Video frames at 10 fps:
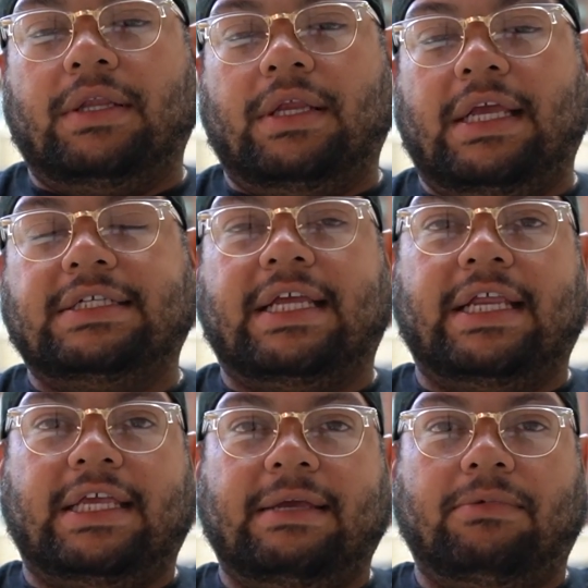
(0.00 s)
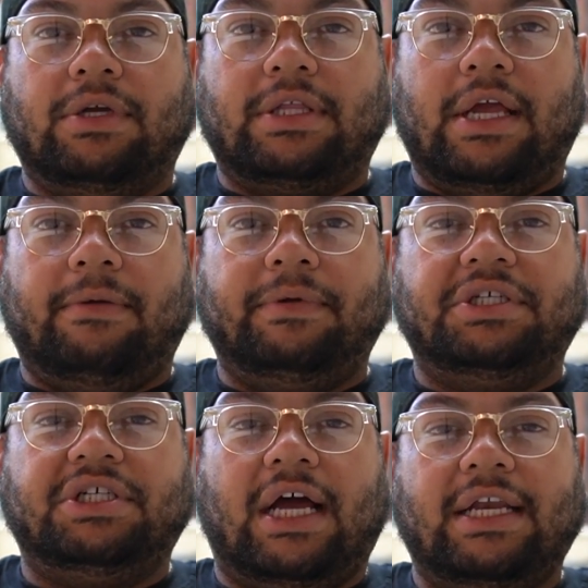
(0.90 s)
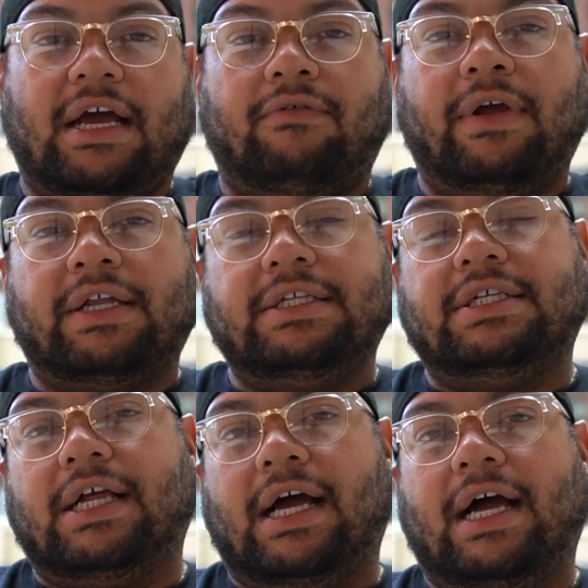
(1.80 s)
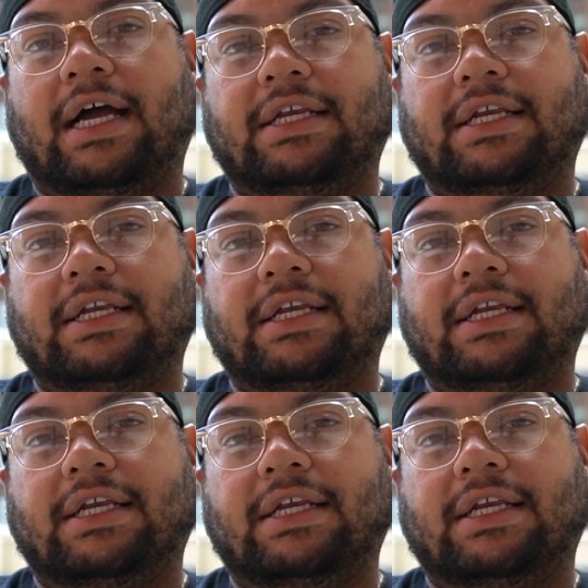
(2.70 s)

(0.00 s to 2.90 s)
he's getting chemotherapy shot directly to the eye,